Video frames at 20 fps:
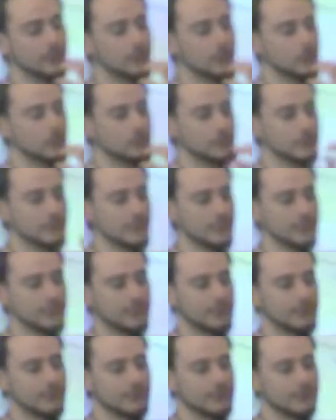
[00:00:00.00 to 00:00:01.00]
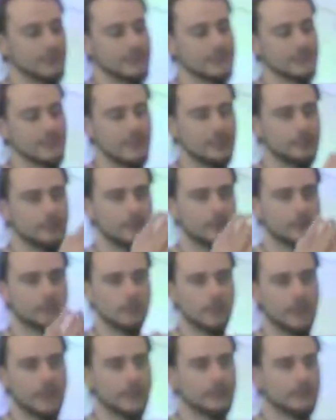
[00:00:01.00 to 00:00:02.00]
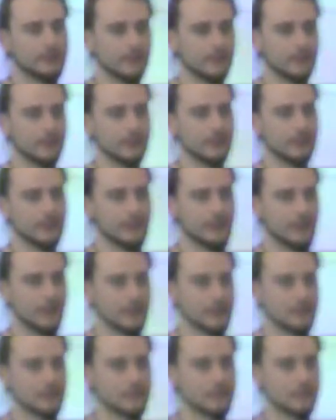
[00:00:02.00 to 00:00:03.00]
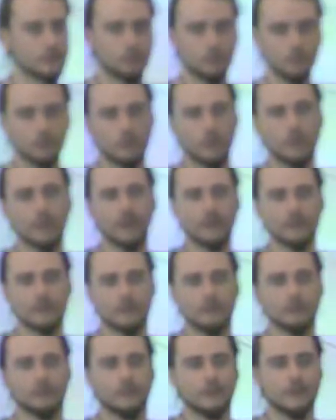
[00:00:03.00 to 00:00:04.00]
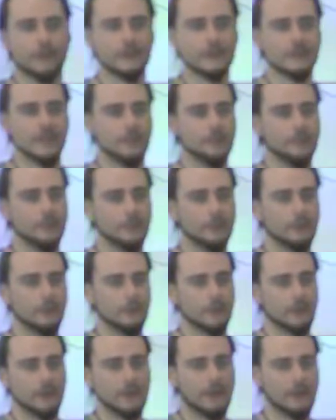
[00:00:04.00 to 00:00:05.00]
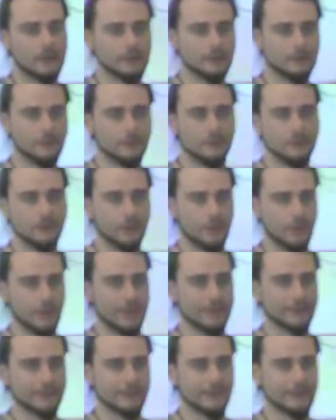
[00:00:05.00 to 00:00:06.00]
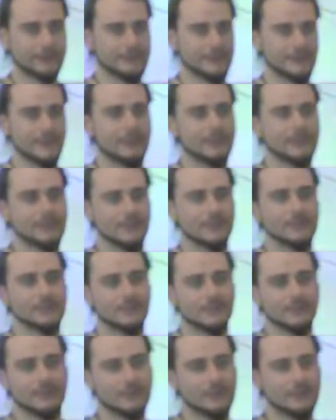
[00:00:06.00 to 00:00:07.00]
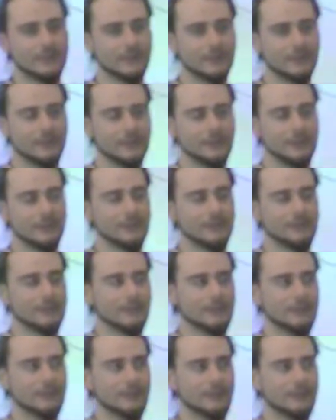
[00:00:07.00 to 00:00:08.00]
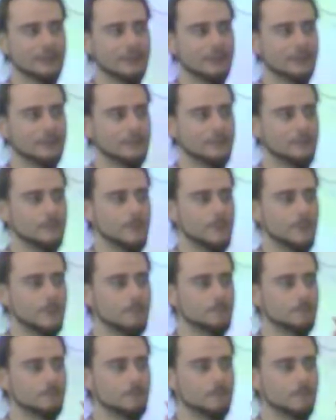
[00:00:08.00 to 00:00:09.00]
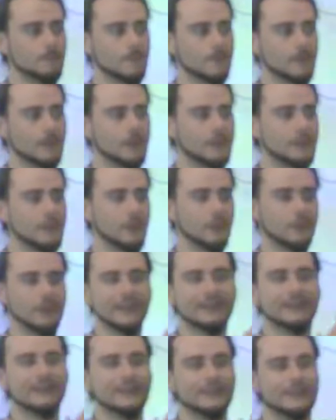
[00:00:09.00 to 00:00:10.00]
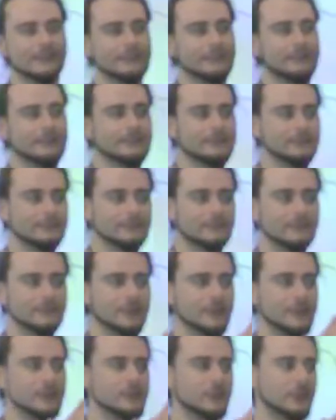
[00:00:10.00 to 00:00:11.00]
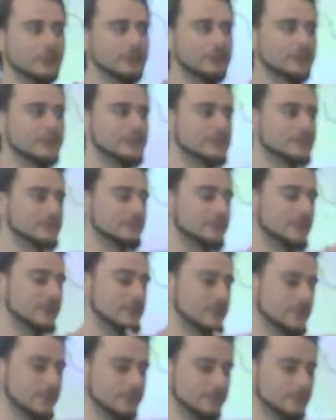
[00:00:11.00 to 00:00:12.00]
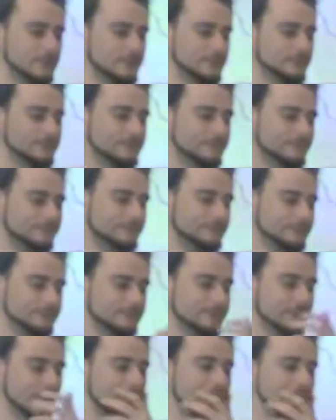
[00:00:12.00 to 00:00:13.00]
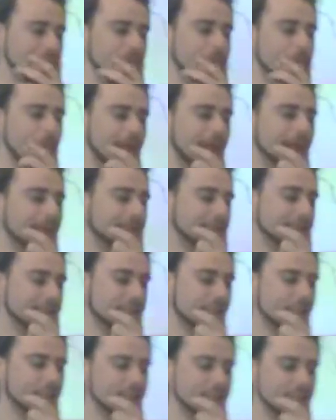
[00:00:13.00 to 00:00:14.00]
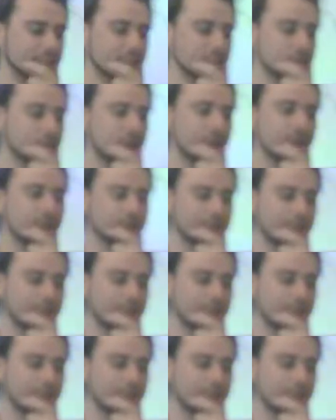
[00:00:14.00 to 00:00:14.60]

you see that it is able to handle a large route collection, for example, or a large photo collection. It's not just a uh, um, theoretical result. It's, it's, a, uh, it's in practice, like this is real